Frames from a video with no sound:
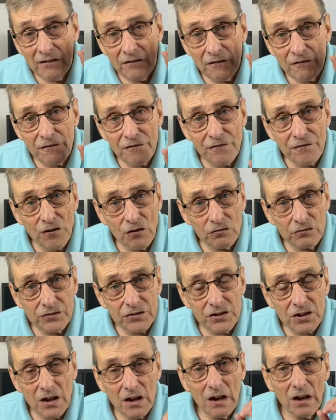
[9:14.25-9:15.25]
in
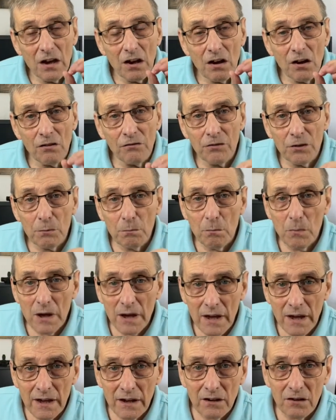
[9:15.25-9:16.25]
front of the
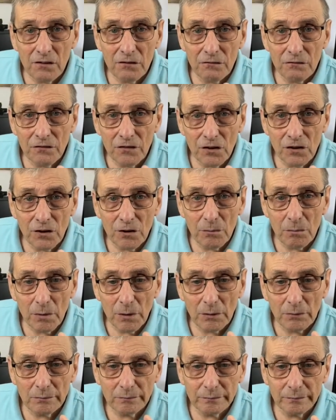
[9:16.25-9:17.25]
main
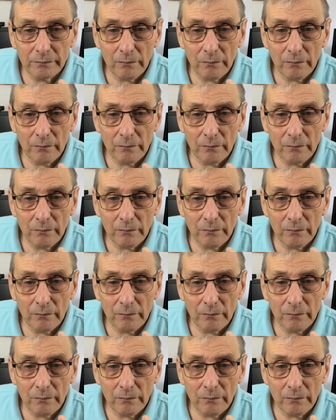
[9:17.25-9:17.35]
verb.